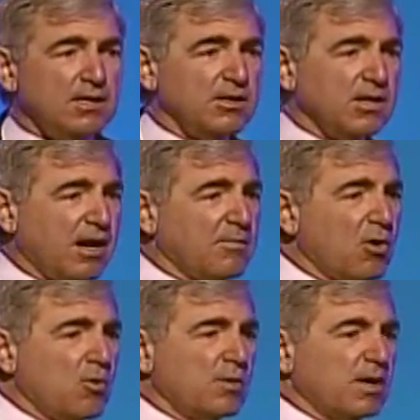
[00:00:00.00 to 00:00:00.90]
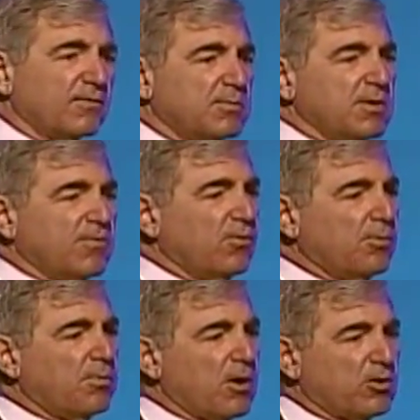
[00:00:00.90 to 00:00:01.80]
Now I'm home enough to be a full
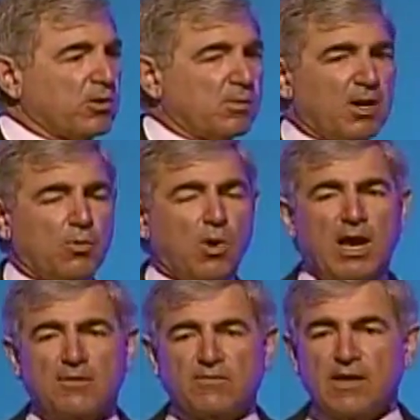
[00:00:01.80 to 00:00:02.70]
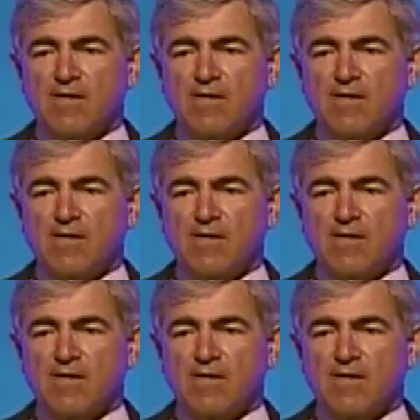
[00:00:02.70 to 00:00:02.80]
partner to my wife."